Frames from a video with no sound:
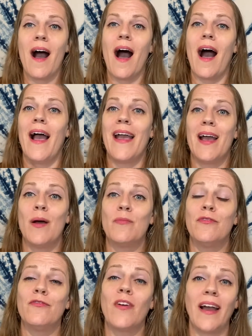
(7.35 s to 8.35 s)
I
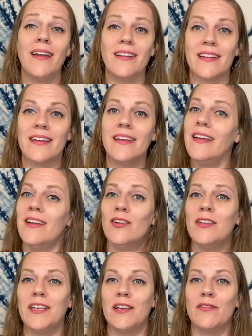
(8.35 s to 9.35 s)
am finally here
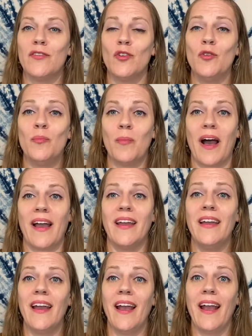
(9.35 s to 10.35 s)
to give you
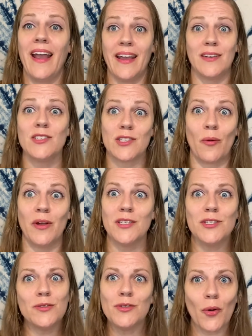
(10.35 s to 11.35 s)
my hand sewing
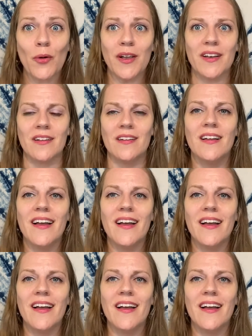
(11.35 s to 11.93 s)
tutorial.